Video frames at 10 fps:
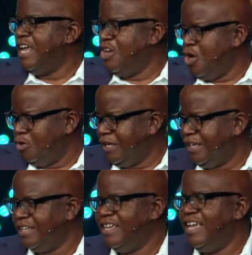and
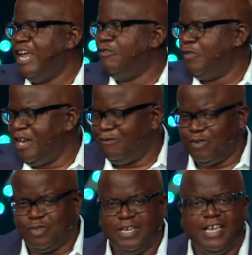holy and
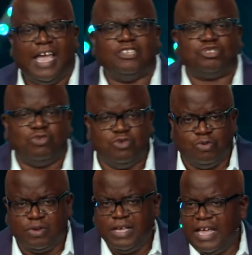faithful and
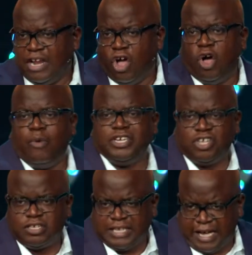true and always
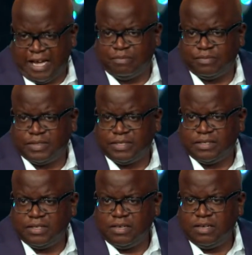on time.
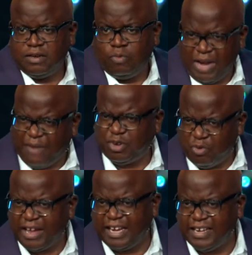We have to
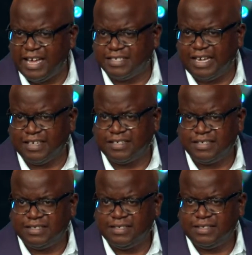recognize that.
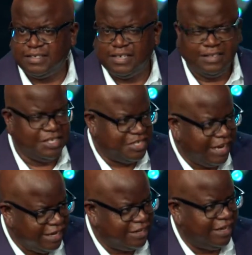The
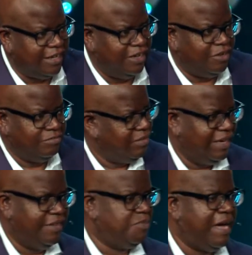second thing here
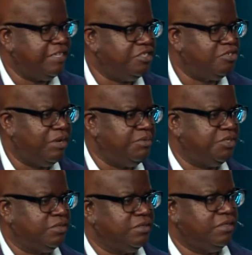in this passage of
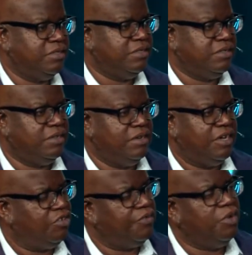scripture,
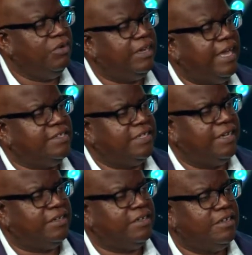I don't know if you realize that,